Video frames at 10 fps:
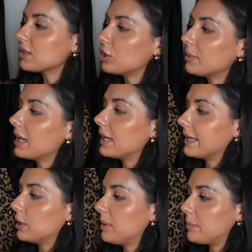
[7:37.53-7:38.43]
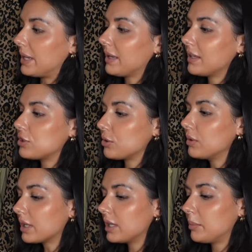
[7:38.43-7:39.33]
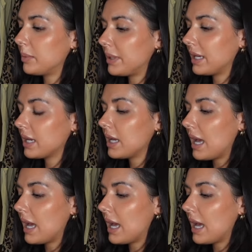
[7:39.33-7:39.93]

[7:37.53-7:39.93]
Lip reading: are going to be a little bit big. They do look a little bit big.